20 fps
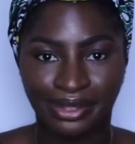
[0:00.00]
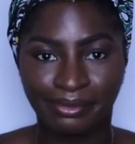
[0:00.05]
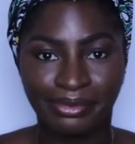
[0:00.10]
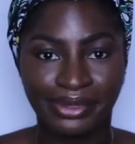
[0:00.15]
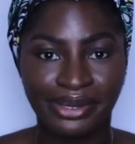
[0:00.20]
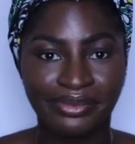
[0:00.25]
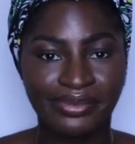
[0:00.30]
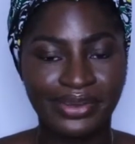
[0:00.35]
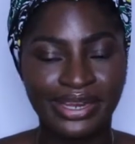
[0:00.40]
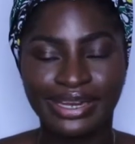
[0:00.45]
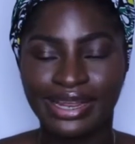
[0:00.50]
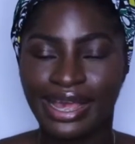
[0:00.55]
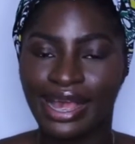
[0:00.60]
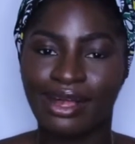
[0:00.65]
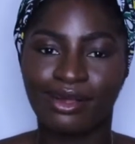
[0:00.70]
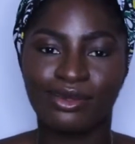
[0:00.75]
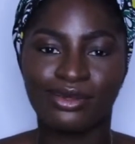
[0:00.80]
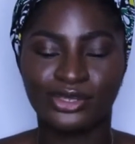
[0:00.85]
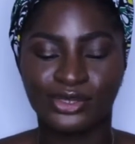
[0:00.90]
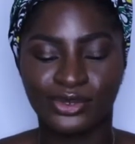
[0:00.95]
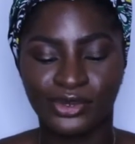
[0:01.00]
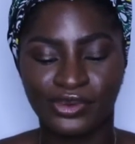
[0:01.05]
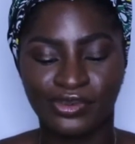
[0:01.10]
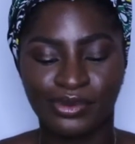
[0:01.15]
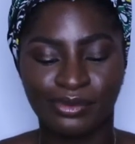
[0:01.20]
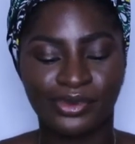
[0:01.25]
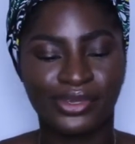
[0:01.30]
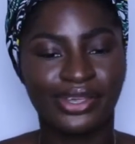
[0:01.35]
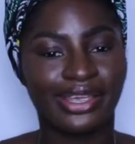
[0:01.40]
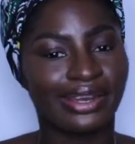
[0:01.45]
I'm gonna read it out. Sorry
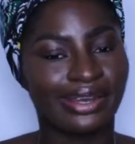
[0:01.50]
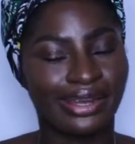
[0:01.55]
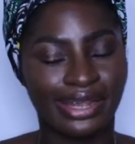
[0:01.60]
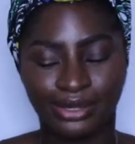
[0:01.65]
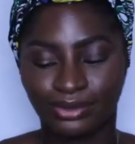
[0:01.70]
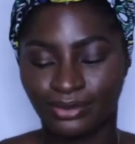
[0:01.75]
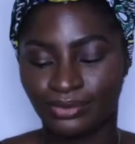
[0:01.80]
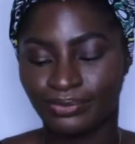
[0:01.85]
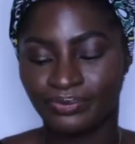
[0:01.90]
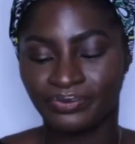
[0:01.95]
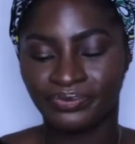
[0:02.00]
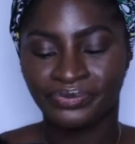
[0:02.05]
if I'm looking down.